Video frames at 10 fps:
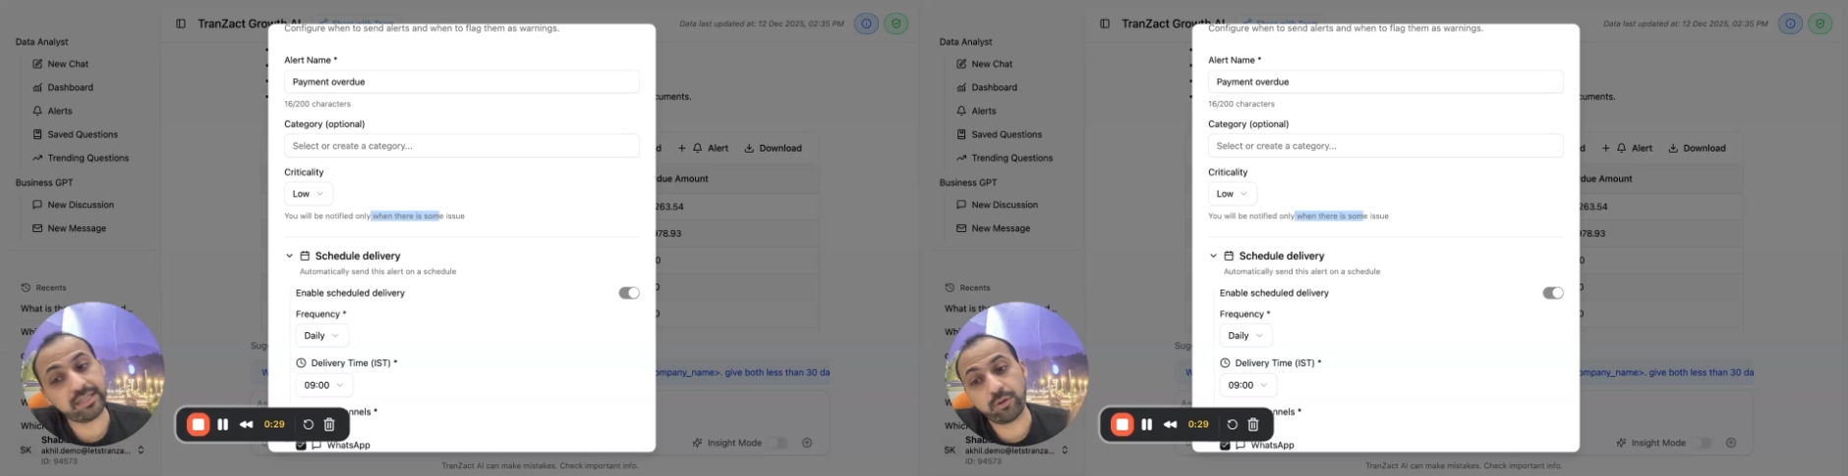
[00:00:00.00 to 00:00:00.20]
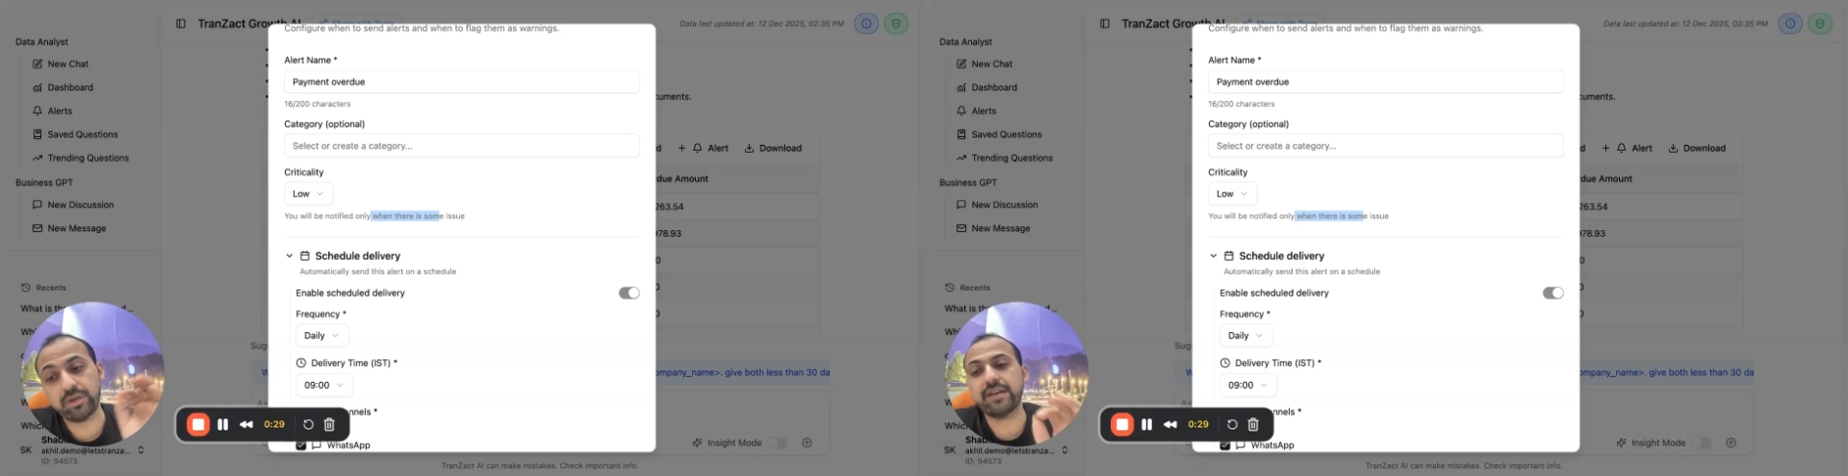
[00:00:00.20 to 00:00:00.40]

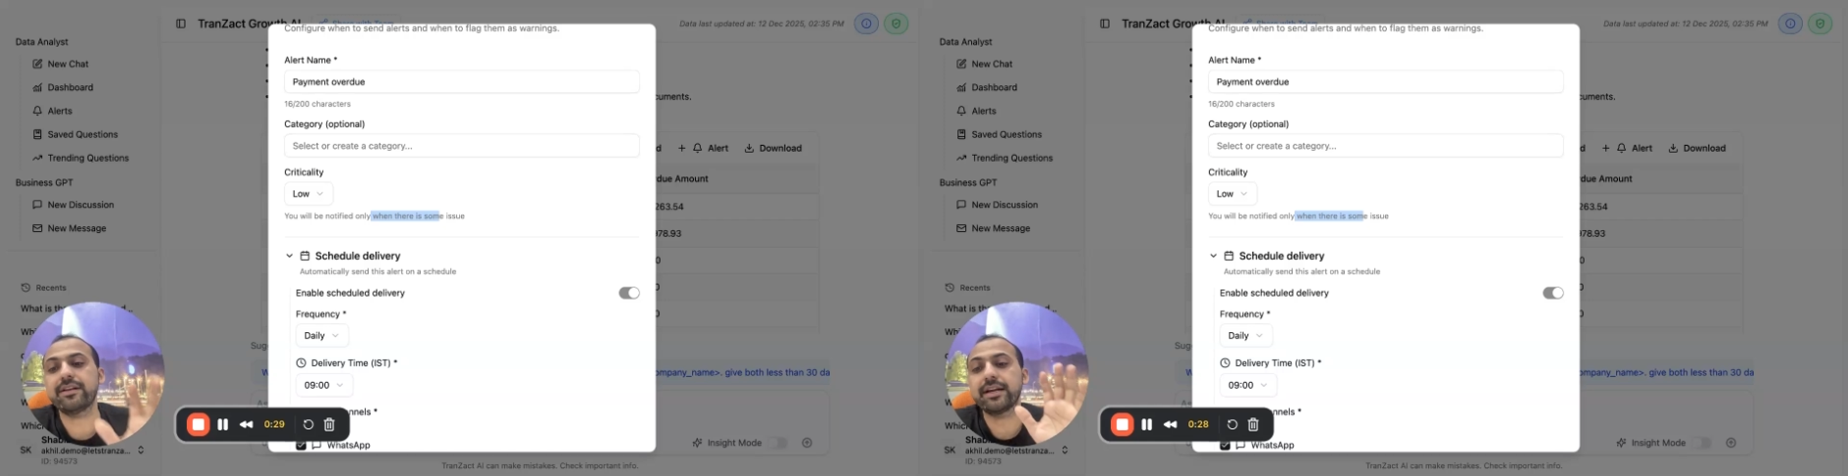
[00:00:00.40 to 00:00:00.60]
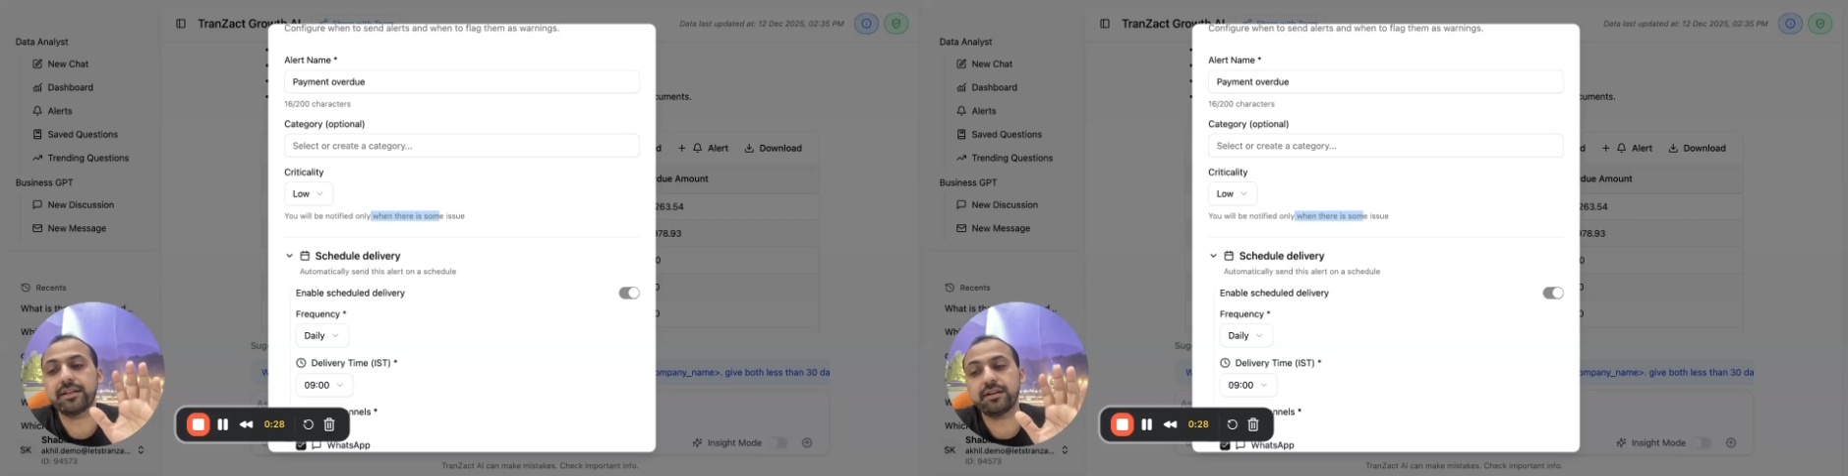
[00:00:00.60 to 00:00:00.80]
then only I
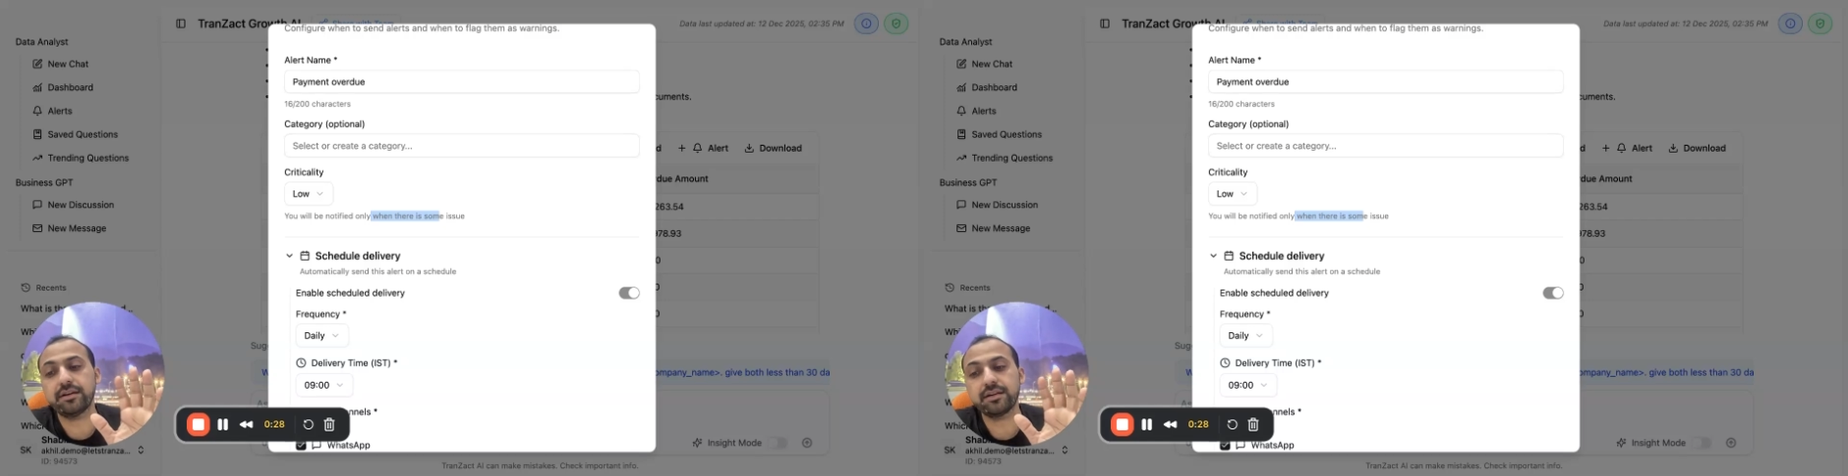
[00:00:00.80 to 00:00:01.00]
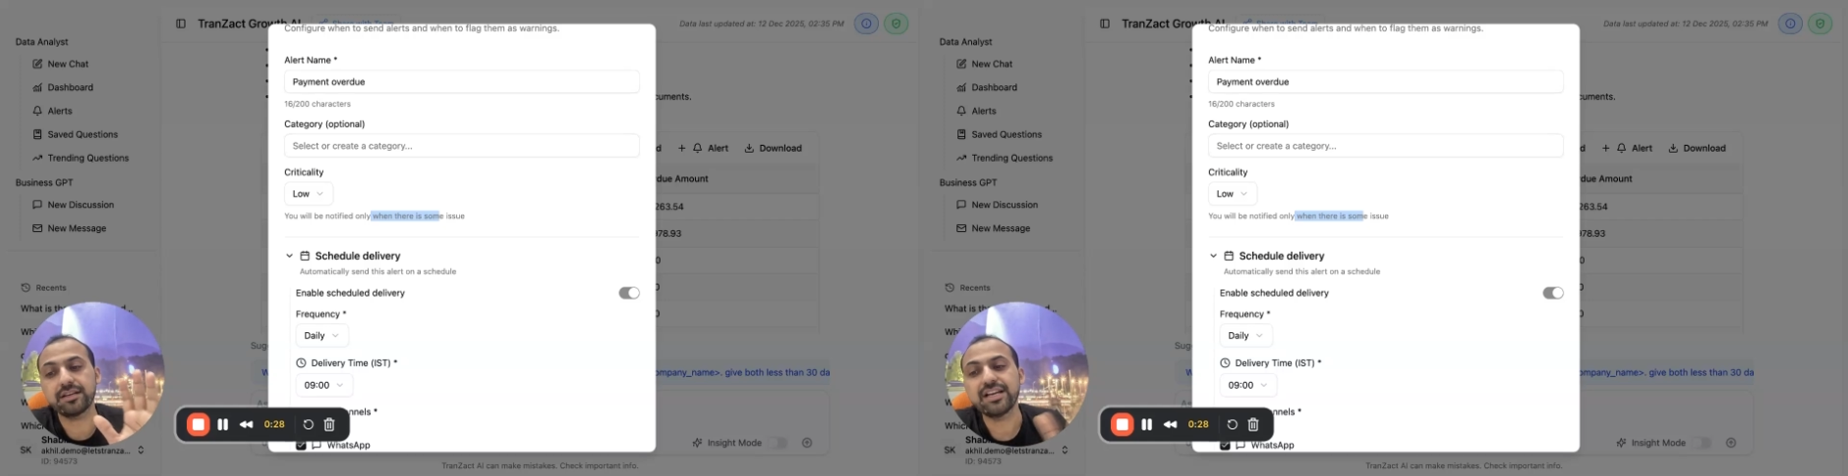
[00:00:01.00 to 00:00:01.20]
will get an
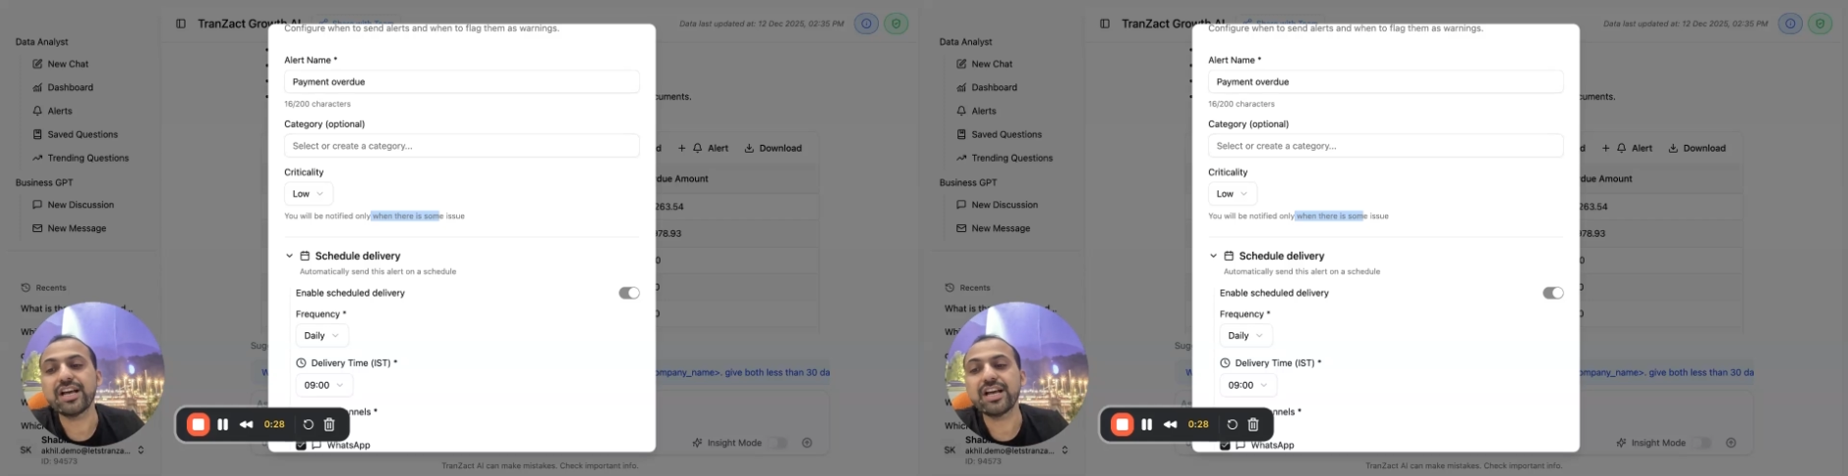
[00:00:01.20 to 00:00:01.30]
alert.